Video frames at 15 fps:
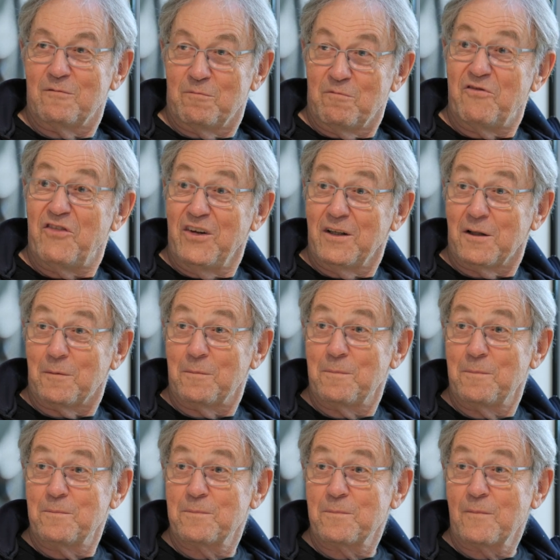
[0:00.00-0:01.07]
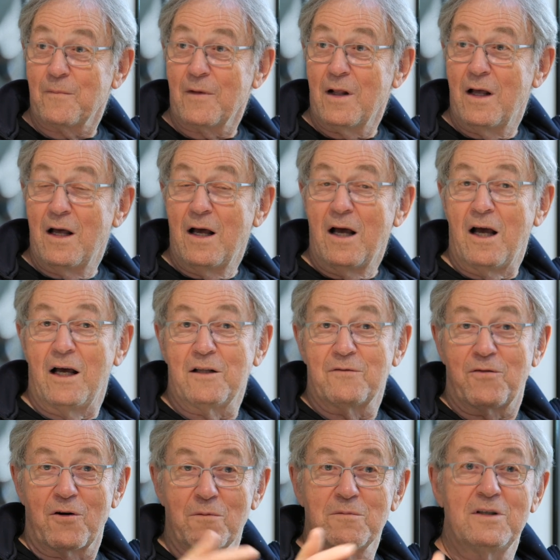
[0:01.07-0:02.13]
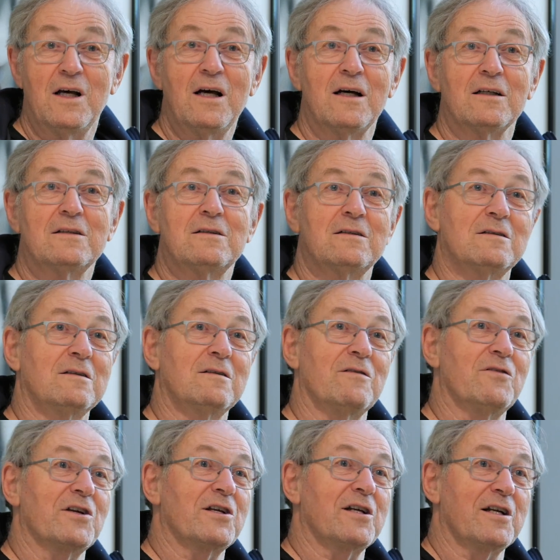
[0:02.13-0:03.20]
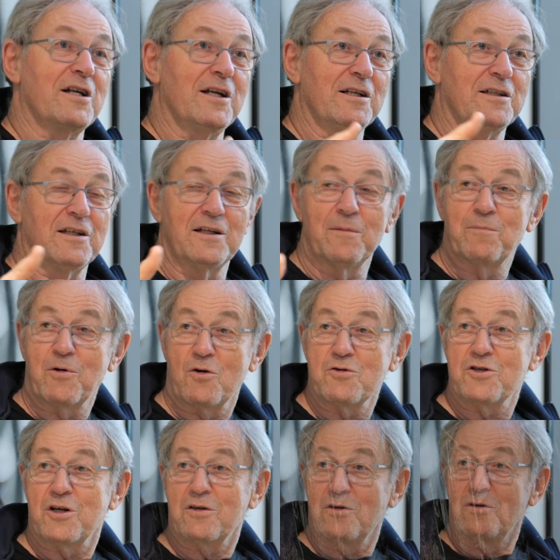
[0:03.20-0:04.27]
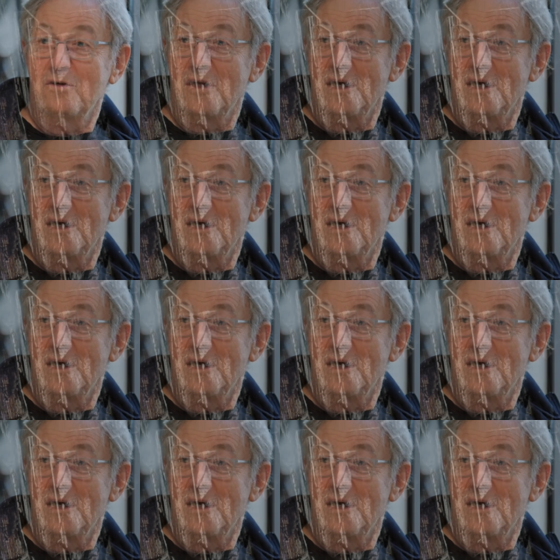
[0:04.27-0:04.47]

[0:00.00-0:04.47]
film. And from that, we created a project called